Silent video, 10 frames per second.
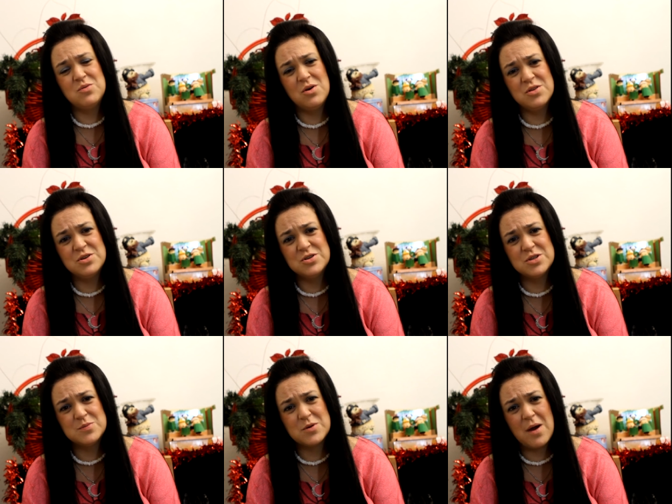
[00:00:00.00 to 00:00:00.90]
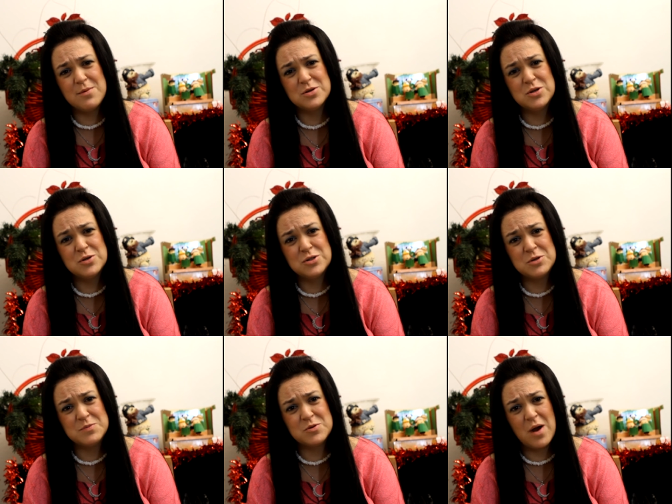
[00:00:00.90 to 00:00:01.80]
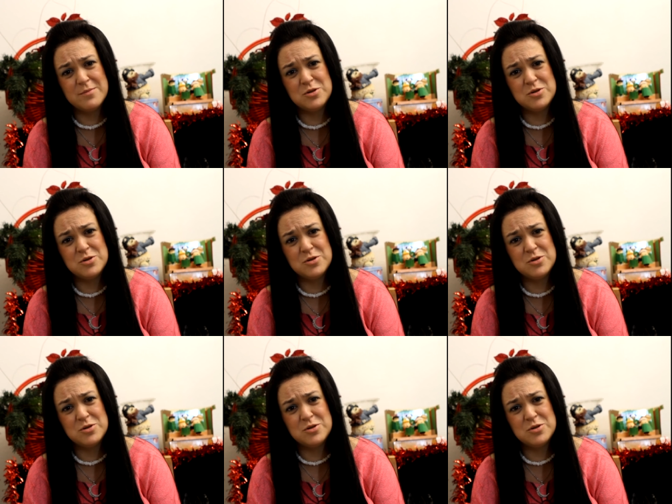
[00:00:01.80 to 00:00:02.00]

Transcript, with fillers: to all the new subscribers who subscribe